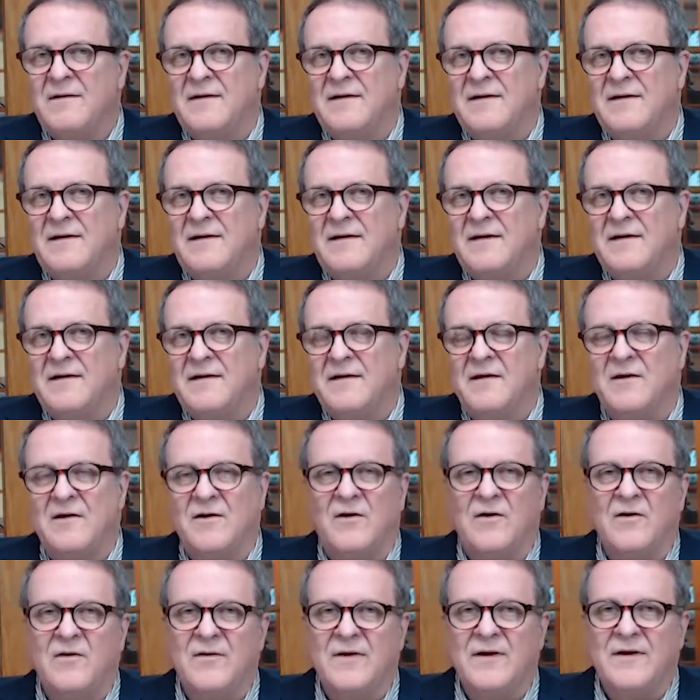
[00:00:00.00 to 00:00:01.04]
And in
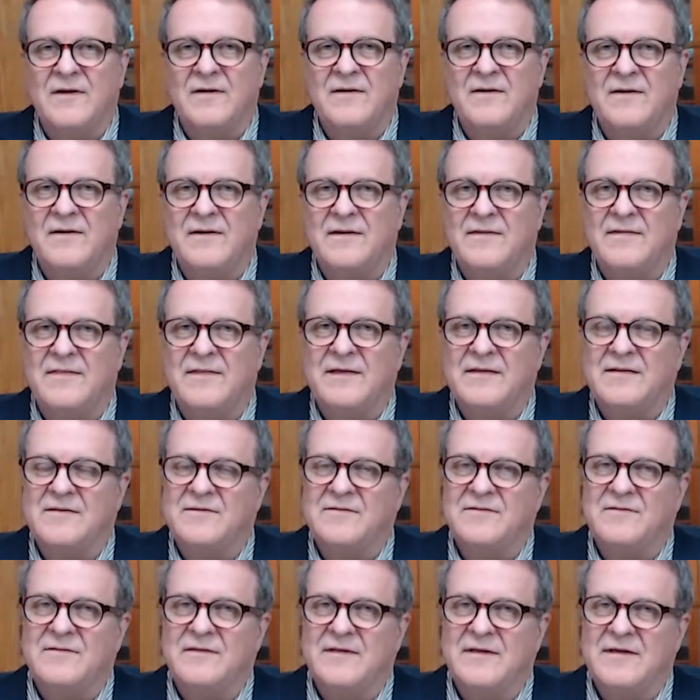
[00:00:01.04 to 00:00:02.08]
our area,
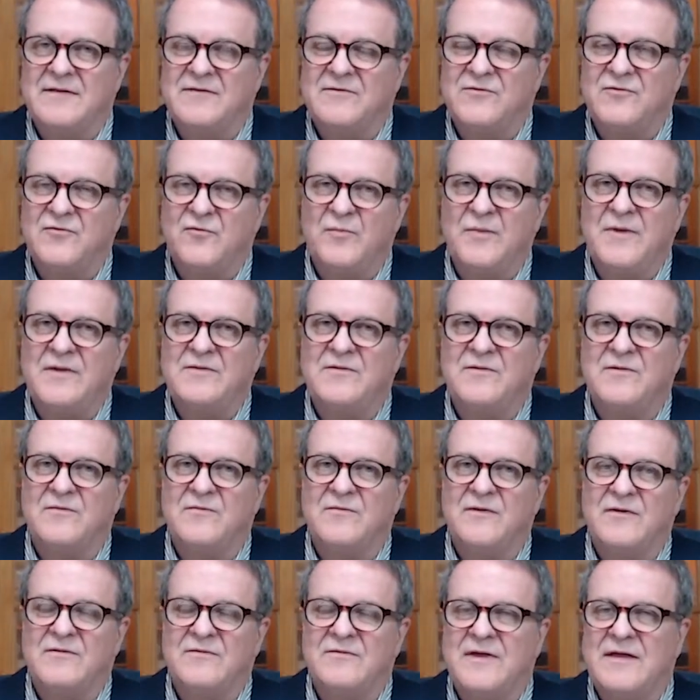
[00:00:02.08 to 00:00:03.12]
that's expensive.
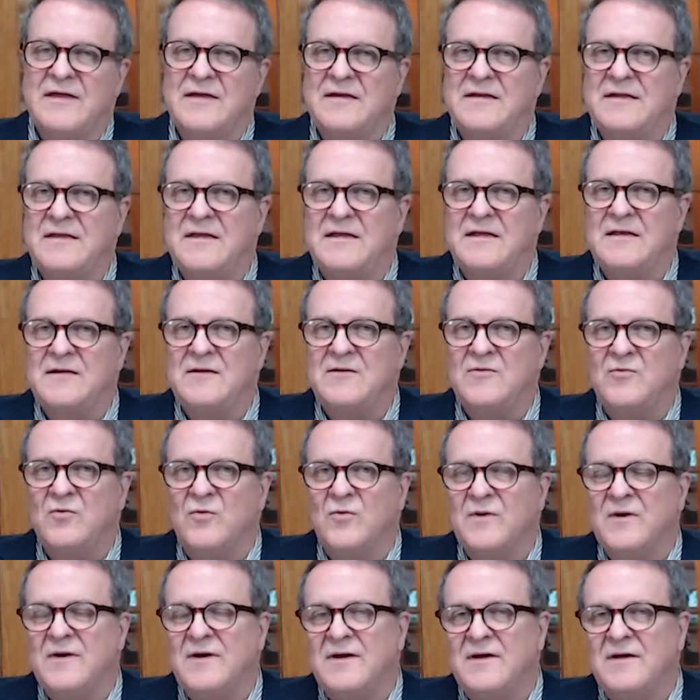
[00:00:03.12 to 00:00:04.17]
It's $18 to
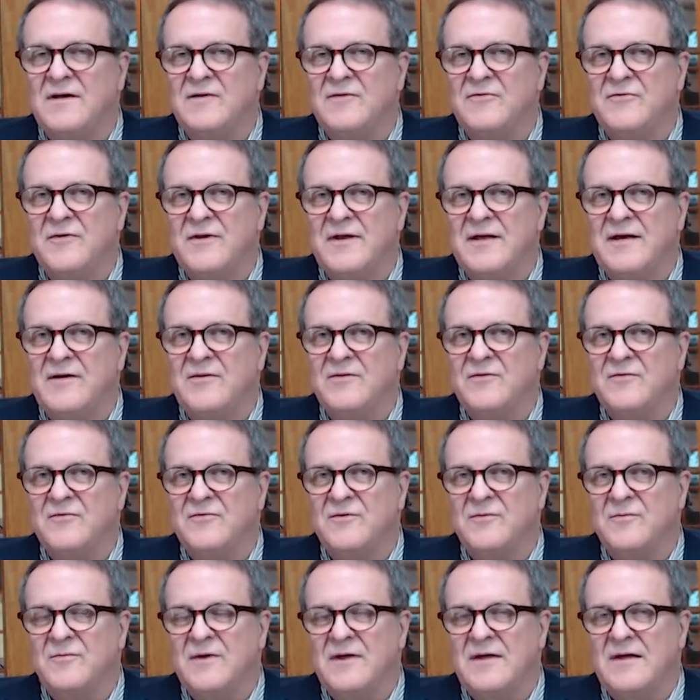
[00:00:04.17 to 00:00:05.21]
$20 an hour
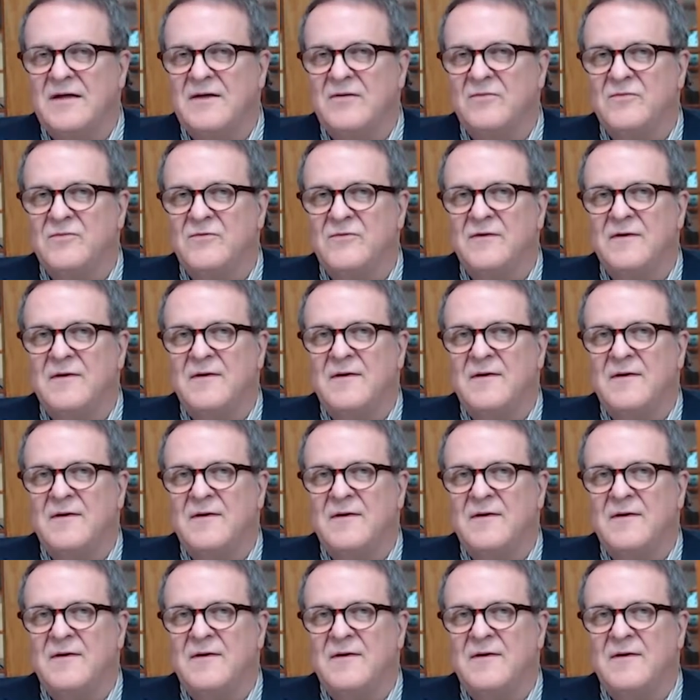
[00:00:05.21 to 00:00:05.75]
sometimes.